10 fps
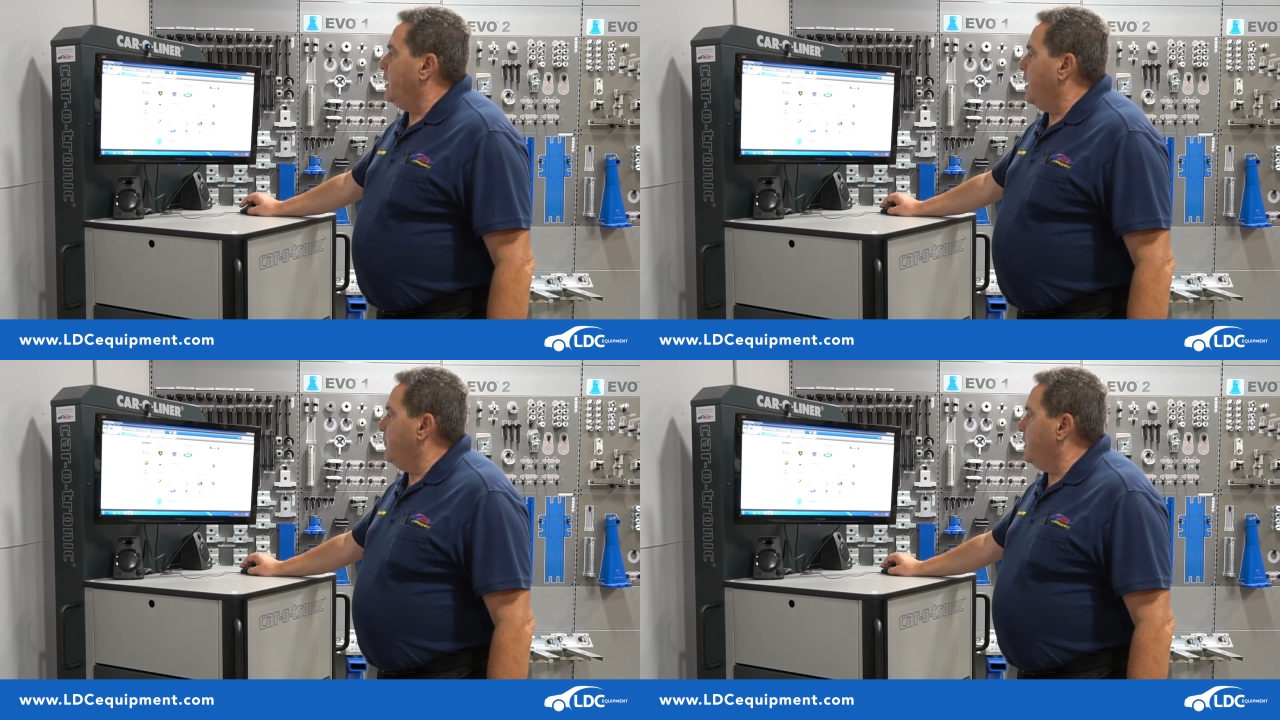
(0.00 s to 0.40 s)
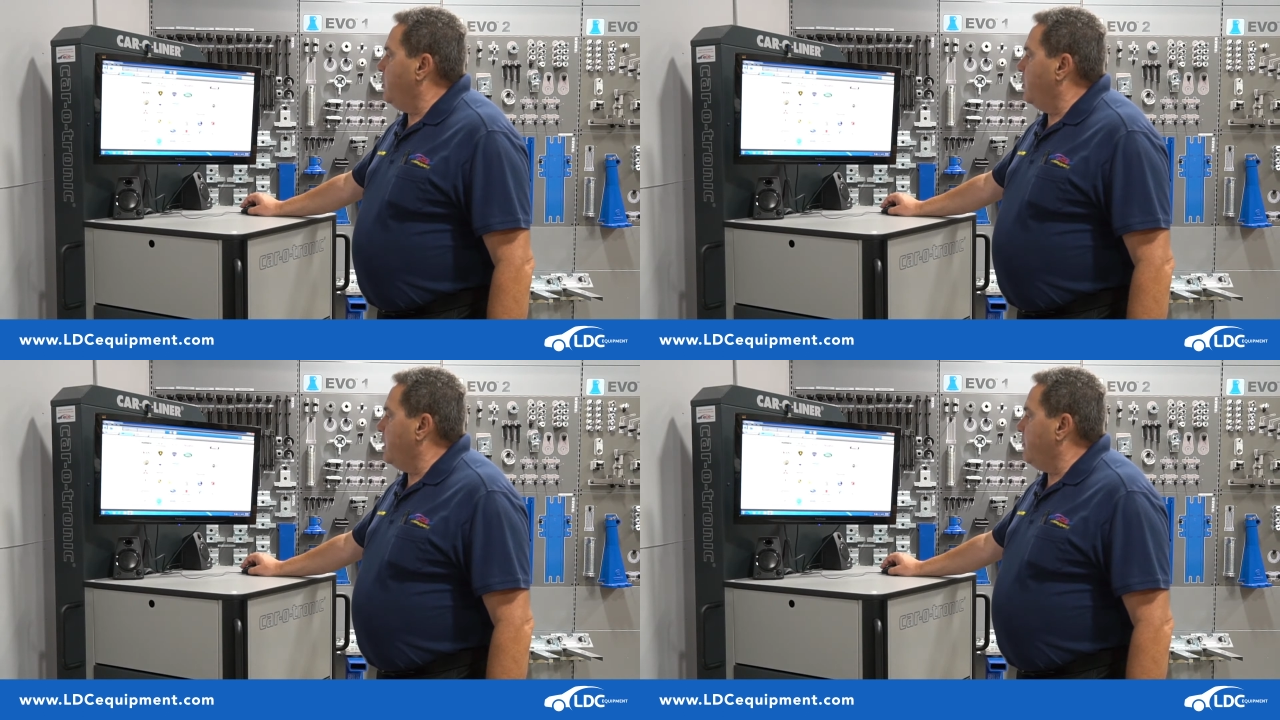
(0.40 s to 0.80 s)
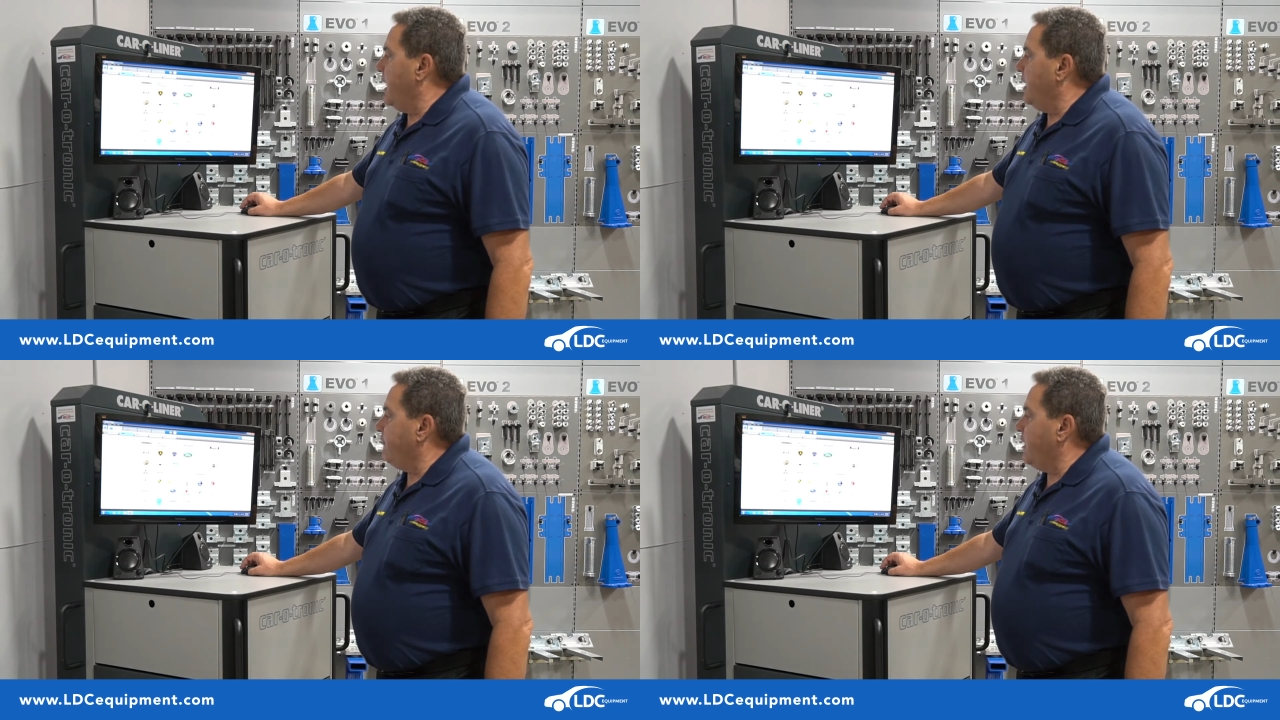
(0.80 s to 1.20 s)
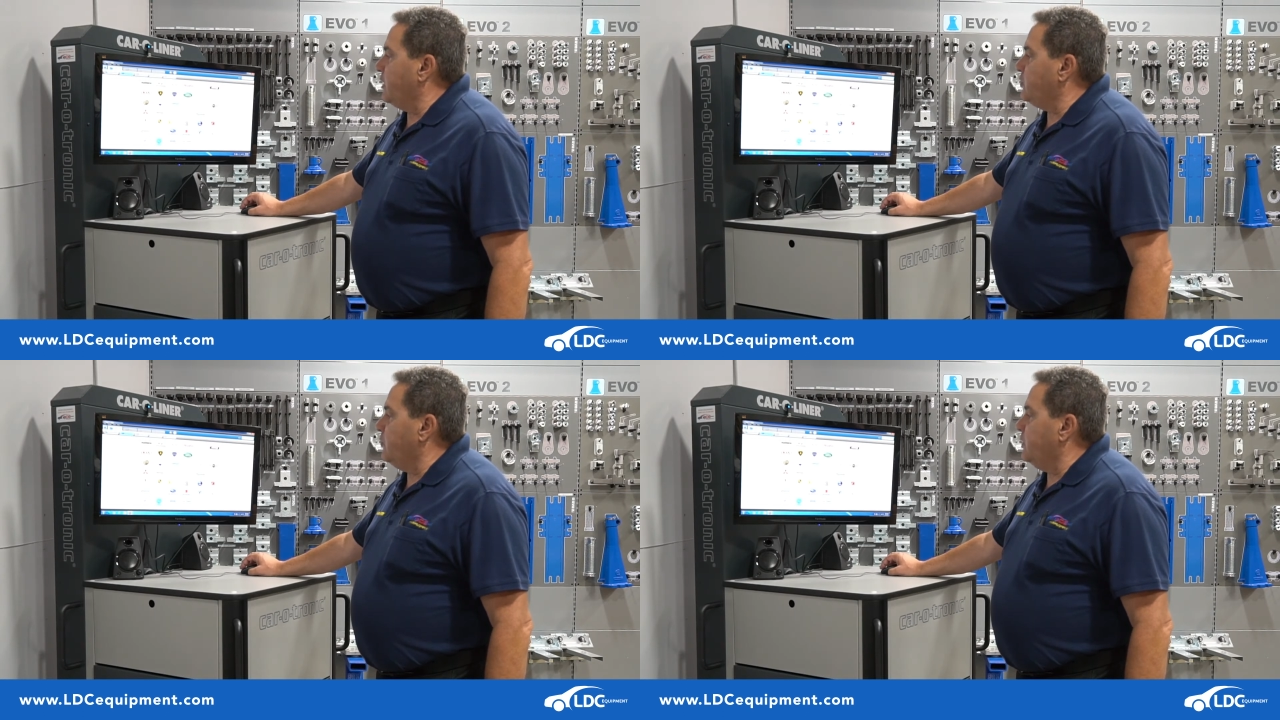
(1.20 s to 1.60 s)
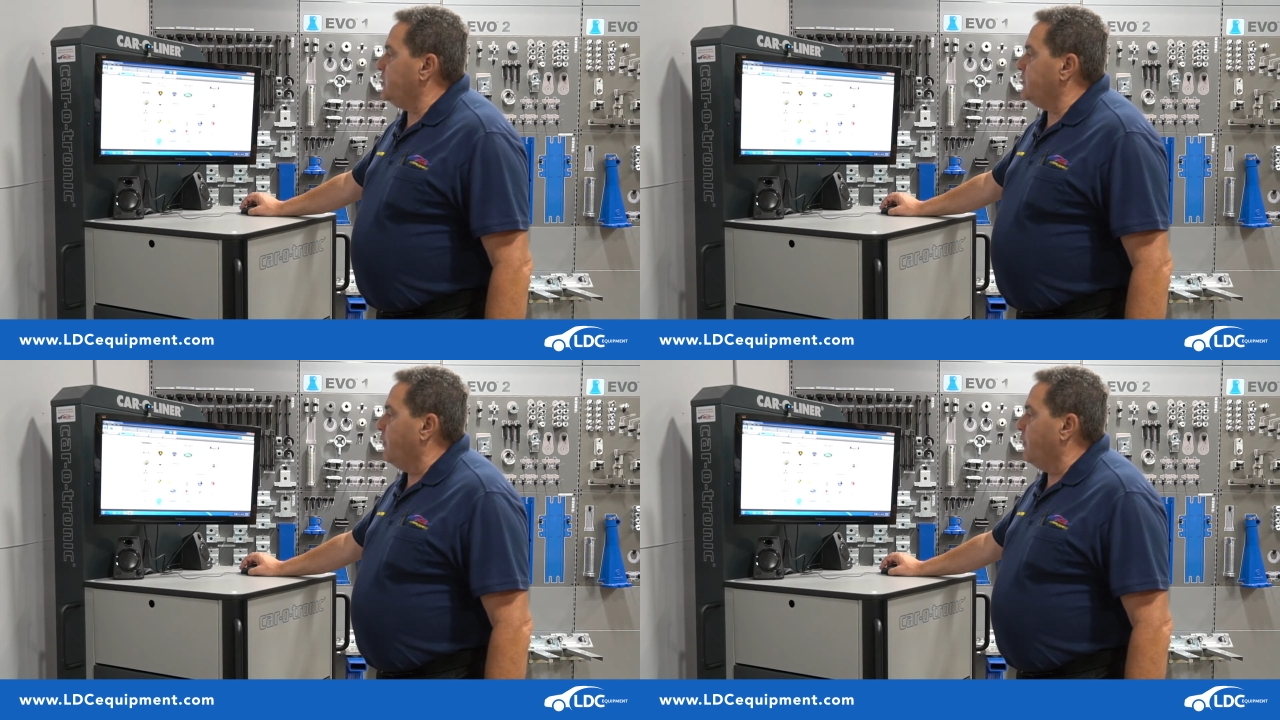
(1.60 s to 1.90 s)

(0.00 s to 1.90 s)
then we'd go to the manufacturer, which is